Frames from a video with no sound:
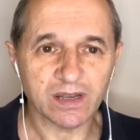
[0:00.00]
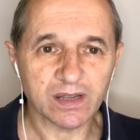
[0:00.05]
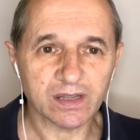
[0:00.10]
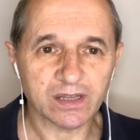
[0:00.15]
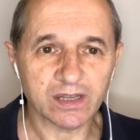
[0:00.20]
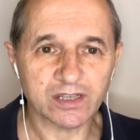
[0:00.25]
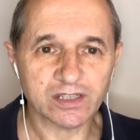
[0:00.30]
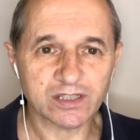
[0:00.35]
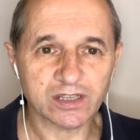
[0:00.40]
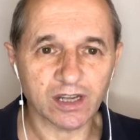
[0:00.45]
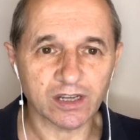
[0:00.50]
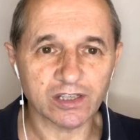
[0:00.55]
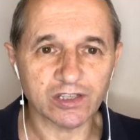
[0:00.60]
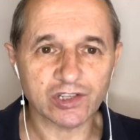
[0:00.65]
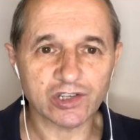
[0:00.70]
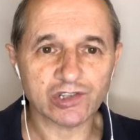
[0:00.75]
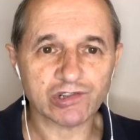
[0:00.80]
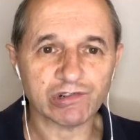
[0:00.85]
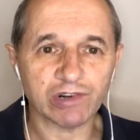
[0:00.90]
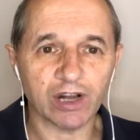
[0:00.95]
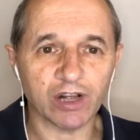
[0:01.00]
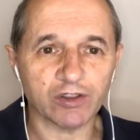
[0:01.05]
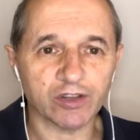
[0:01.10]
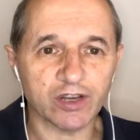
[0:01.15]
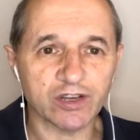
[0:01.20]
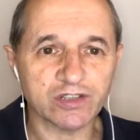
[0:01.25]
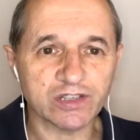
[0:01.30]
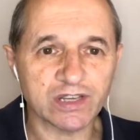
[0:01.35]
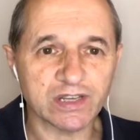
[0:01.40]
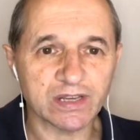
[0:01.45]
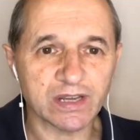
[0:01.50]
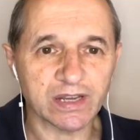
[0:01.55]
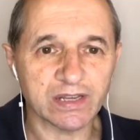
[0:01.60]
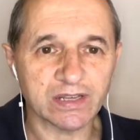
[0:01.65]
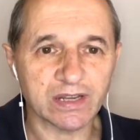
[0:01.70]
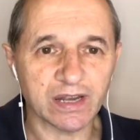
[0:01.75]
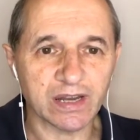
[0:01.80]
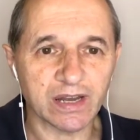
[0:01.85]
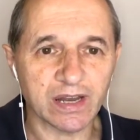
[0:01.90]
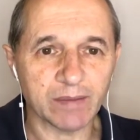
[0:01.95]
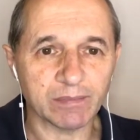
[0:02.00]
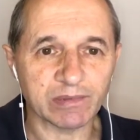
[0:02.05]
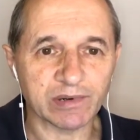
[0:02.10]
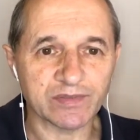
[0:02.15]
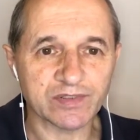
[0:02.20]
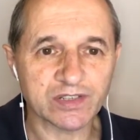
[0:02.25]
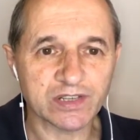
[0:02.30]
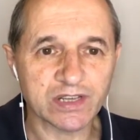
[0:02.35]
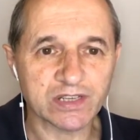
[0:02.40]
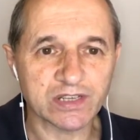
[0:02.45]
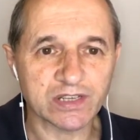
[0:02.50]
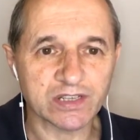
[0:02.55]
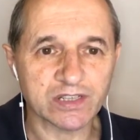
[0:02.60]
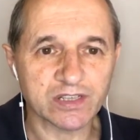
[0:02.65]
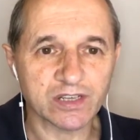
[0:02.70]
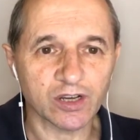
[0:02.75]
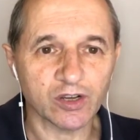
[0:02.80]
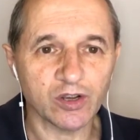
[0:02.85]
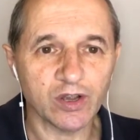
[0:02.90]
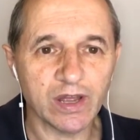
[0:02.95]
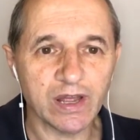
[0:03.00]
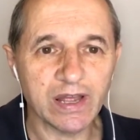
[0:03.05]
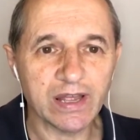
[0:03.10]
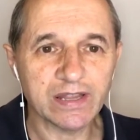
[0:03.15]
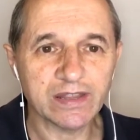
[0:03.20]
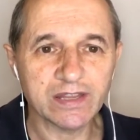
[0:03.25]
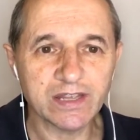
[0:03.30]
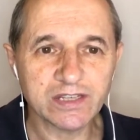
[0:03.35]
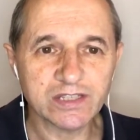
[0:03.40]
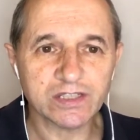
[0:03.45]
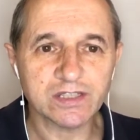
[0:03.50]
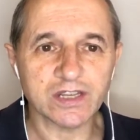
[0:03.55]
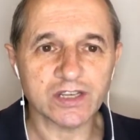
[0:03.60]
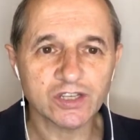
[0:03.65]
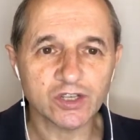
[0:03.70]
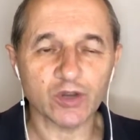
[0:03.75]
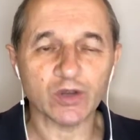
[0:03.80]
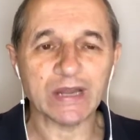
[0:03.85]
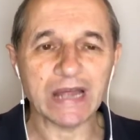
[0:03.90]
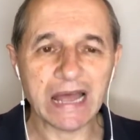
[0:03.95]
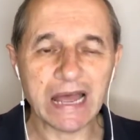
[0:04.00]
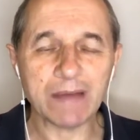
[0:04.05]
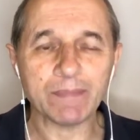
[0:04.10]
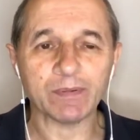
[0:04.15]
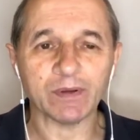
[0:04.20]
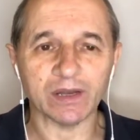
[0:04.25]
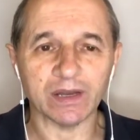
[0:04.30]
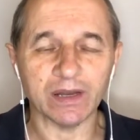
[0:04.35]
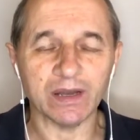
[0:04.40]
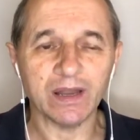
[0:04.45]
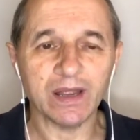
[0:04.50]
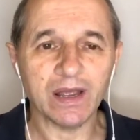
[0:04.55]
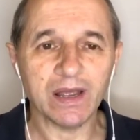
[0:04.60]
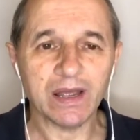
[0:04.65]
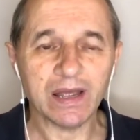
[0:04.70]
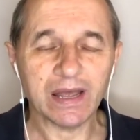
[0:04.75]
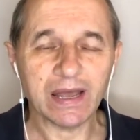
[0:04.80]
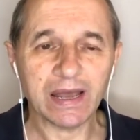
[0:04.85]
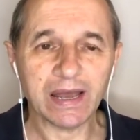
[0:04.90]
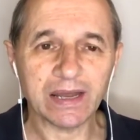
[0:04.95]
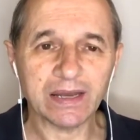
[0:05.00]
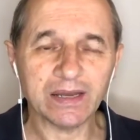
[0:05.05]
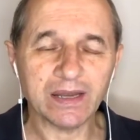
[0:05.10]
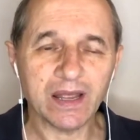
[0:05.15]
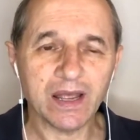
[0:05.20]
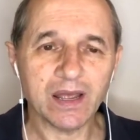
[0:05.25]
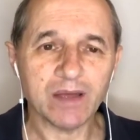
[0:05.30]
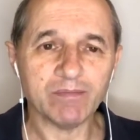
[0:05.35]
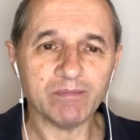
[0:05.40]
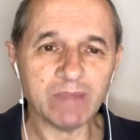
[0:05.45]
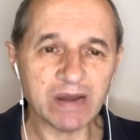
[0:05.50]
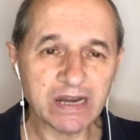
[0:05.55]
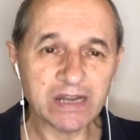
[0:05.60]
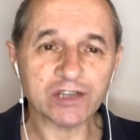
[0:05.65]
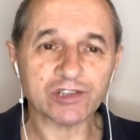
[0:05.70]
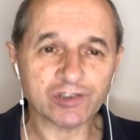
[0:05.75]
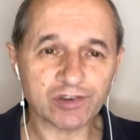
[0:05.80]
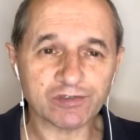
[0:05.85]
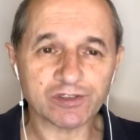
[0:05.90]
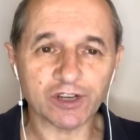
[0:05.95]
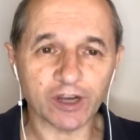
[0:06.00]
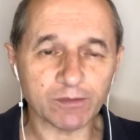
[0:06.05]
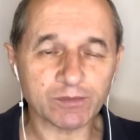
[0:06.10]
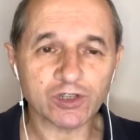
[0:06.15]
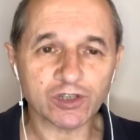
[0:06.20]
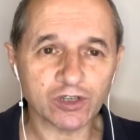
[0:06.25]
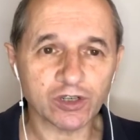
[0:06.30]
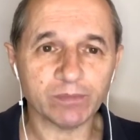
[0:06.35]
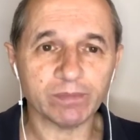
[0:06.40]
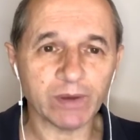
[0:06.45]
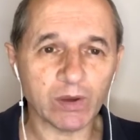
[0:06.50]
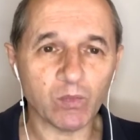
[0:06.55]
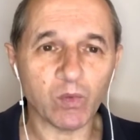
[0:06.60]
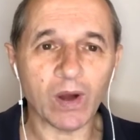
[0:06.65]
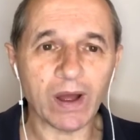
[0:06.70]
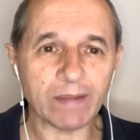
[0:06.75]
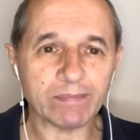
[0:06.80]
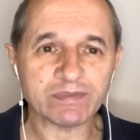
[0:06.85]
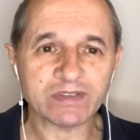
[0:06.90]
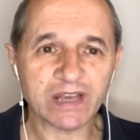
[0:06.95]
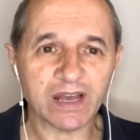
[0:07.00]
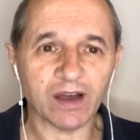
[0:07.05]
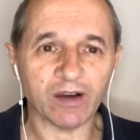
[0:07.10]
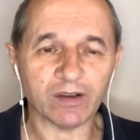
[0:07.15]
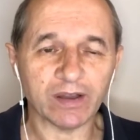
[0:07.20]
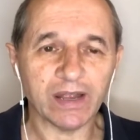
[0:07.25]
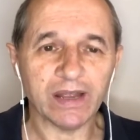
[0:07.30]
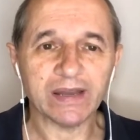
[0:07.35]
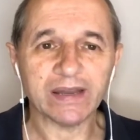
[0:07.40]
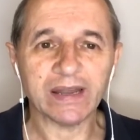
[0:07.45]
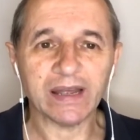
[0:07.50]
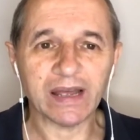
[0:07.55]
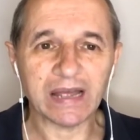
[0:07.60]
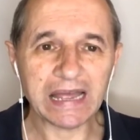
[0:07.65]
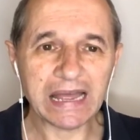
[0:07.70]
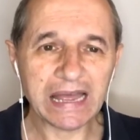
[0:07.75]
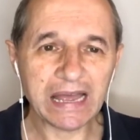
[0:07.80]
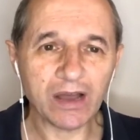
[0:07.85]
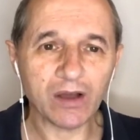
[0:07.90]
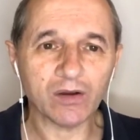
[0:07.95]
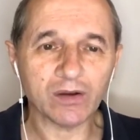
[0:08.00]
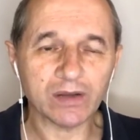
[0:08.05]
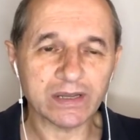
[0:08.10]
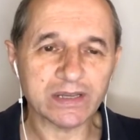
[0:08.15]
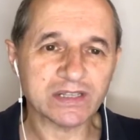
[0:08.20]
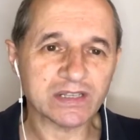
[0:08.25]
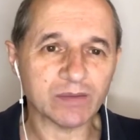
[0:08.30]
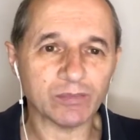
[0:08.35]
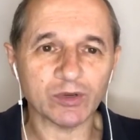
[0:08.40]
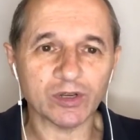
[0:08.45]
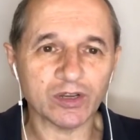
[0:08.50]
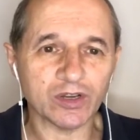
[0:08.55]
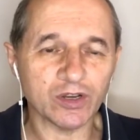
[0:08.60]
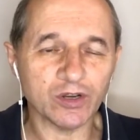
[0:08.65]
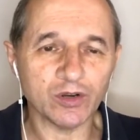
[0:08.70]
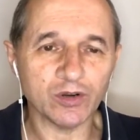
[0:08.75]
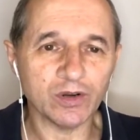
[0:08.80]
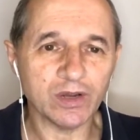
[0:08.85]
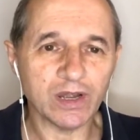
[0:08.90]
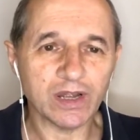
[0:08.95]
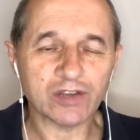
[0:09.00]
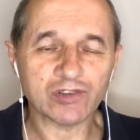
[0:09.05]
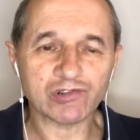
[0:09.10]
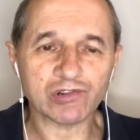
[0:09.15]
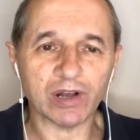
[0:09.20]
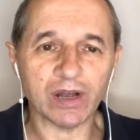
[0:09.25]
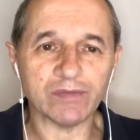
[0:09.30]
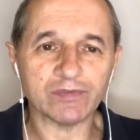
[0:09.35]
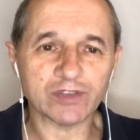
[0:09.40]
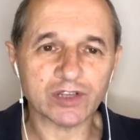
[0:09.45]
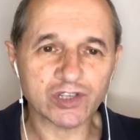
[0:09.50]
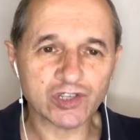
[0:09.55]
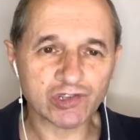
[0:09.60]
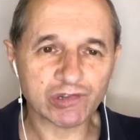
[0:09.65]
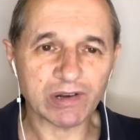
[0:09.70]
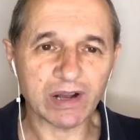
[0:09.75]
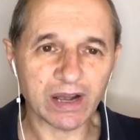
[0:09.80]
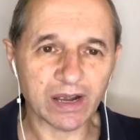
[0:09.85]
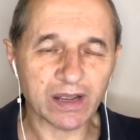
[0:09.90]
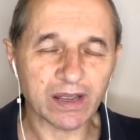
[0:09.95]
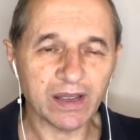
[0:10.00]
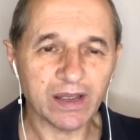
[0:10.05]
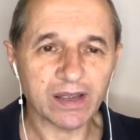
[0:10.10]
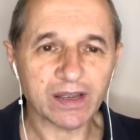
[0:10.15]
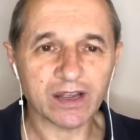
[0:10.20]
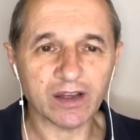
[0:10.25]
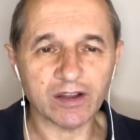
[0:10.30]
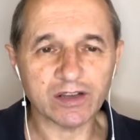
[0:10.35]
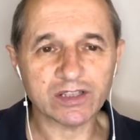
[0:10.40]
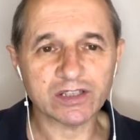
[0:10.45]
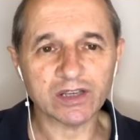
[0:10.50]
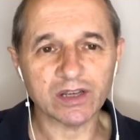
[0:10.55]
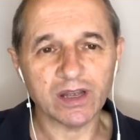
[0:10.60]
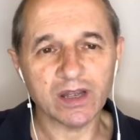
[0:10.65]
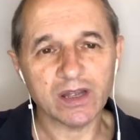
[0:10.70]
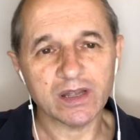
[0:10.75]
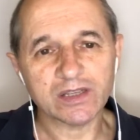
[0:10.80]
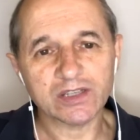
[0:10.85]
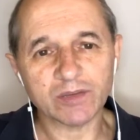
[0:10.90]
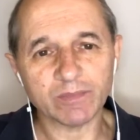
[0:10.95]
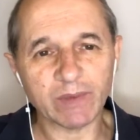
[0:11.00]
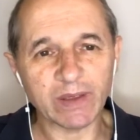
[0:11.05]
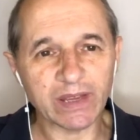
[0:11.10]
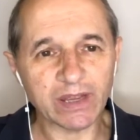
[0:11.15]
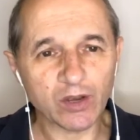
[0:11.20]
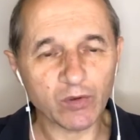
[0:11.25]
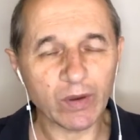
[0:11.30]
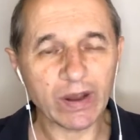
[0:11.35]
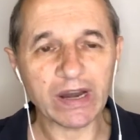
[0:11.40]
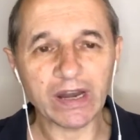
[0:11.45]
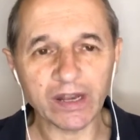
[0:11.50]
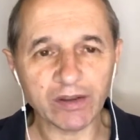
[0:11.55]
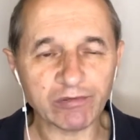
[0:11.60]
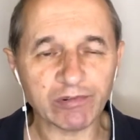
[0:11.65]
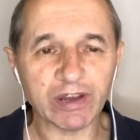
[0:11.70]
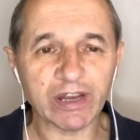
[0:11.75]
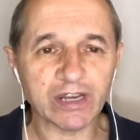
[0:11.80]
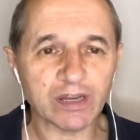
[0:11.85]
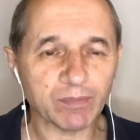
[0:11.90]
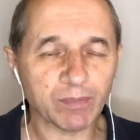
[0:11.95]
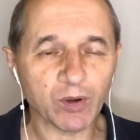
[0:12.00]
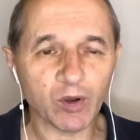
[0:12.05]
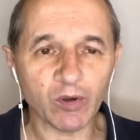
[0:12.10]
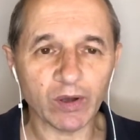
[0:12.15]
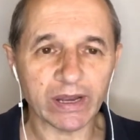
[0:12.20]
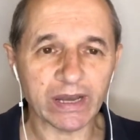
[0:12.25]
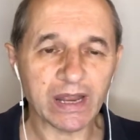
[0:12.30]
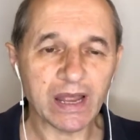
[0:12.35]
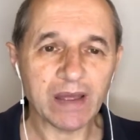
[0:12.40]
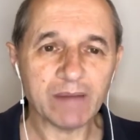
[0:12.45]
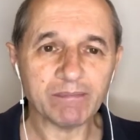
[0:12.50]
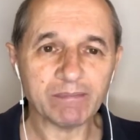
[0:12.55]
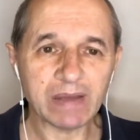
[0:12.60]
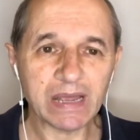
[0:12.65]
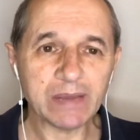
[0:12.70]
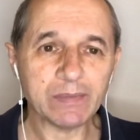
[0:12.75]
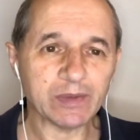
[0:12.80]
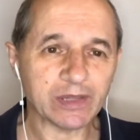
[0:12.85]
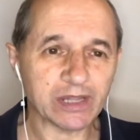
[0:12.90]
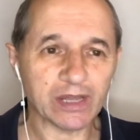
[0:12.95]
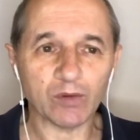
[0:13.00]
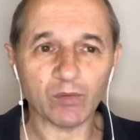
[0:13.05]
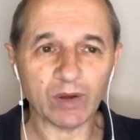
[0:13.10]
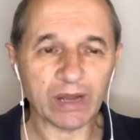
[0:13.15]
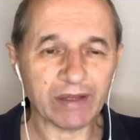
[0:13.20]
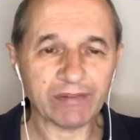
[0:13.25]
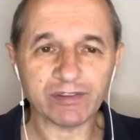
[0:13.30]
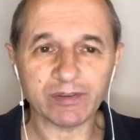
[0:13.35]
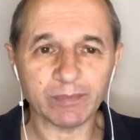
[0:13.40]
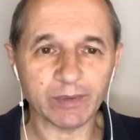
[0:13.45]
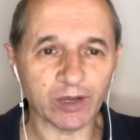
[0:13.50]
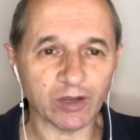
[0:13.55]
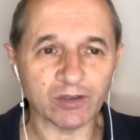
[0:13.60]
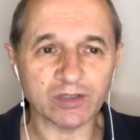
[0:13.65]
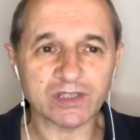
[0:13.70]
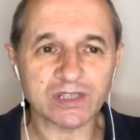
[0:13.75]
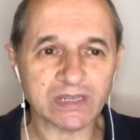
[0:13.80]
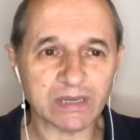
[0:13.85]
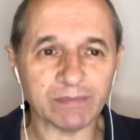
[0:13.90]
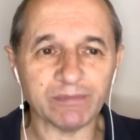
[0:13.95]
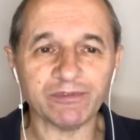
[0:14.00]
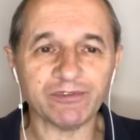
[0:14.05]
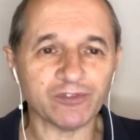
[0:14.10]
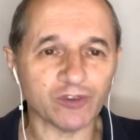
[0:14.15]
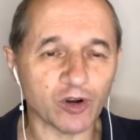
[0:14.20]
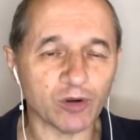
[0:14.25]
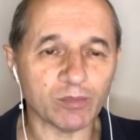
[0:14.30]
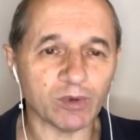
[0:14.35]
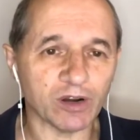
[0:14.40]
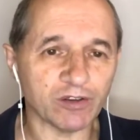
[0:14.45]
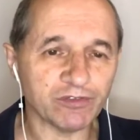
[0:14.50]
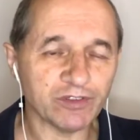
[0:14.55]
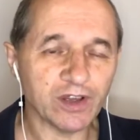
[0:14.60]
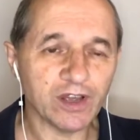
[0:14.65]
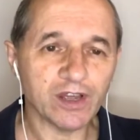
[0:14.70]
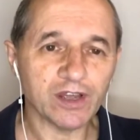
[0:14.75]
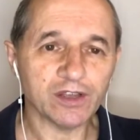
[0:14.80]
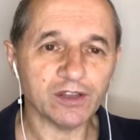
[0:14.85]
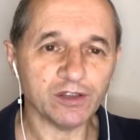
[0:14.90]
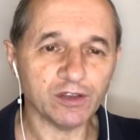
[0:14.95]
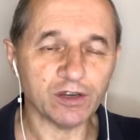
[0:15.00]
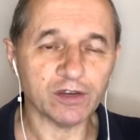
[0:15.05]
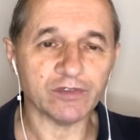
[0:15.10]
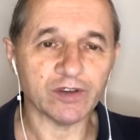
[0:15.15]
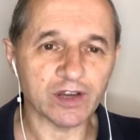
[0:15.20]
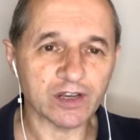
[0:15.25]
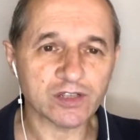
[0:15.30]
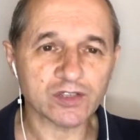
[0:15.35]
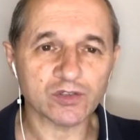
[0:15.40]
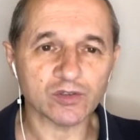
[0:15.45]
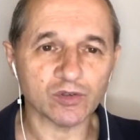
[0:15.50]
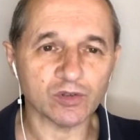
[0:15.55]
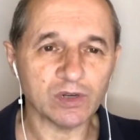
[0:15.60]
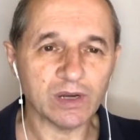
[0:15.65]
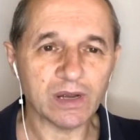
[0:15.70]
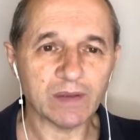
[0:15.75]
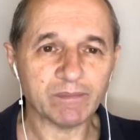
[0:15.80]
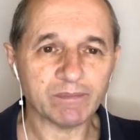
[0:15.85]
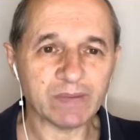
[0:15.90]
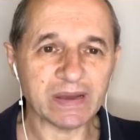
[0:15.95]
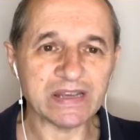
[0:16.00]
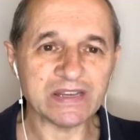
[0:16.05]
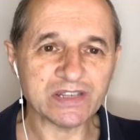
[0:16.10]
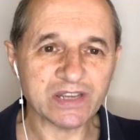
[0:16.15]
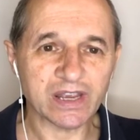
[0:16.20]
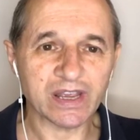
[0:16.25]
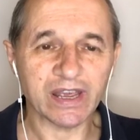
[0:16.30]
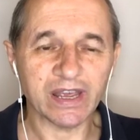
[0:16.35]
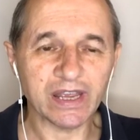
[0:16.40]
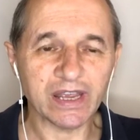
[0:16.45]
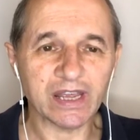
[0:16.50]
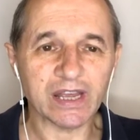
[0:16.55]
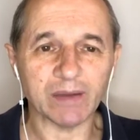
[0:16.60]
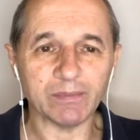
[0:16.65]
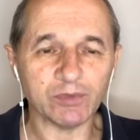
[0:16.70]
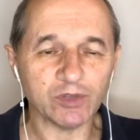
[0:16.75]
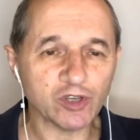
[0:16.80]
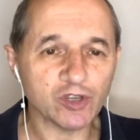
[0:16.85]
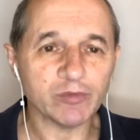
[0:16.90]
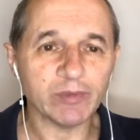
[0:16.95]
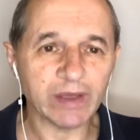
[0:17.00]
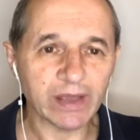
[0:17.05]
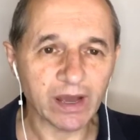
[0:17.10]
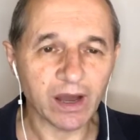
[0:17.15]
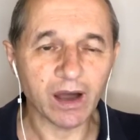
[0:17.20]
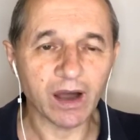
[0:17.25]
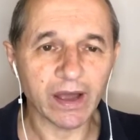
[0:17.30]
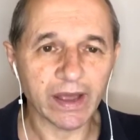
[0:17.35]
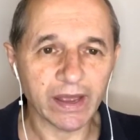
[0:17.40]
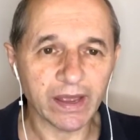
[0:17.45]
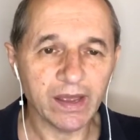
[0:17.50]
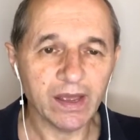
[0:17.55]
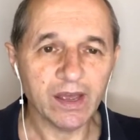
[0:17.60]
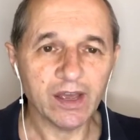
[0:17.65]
They're starting to trial those in a number of cities. So this could happen, and millions of jobs could be wiped out. Now, how is someone who drives a truck going to be quickly redeployed? Maybe they will have to be on some form of universal basic income, UBI.